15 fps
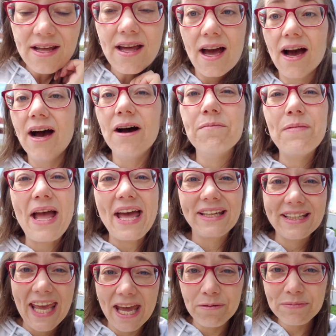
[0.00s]
um,
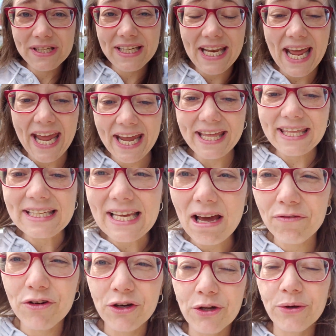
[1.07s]
game today, this
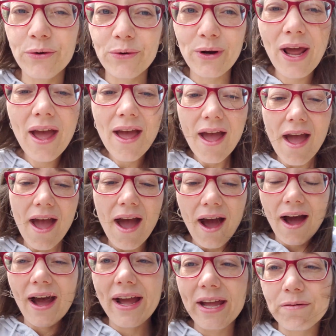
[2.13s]
afternoon.
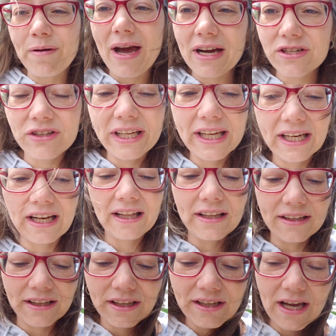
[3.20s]
I am actually
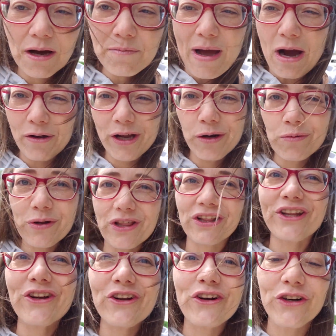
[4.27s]
gonna come out here with the
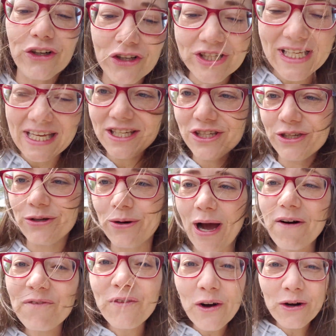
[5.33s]
little girls and do a
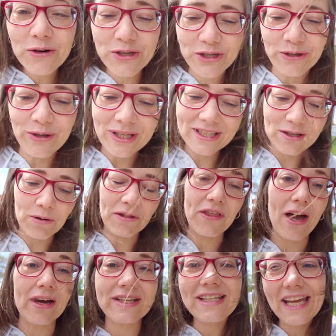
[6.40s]
photo shoot. And so I
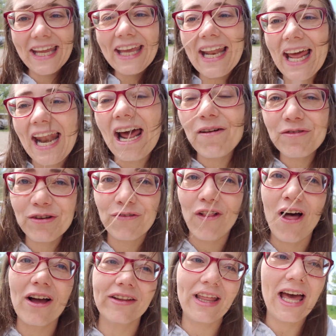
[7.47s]
thought, dang it, I'd have to
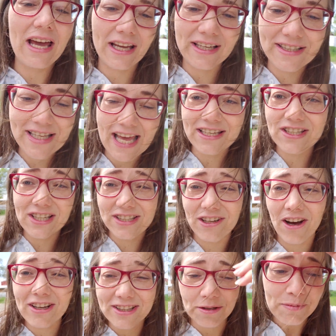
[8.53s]
vlog that because that's just
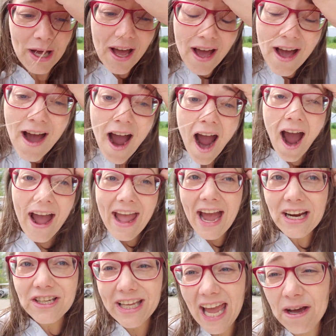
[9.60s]
awesome. I
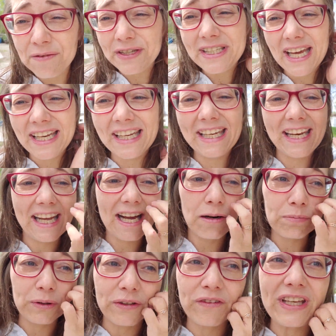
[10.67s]
actually haven't done it in a
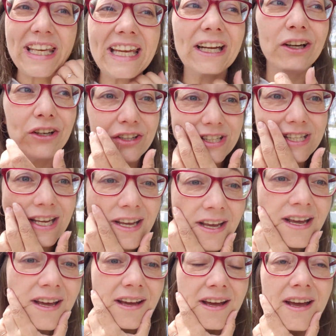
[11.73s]
couple of years
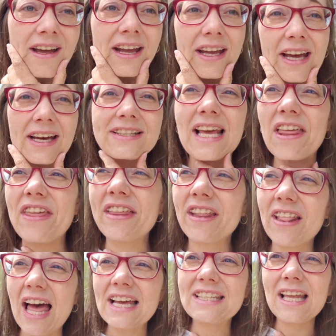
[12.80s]
because I think the
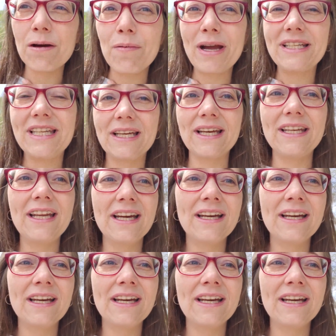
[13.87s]
last time I did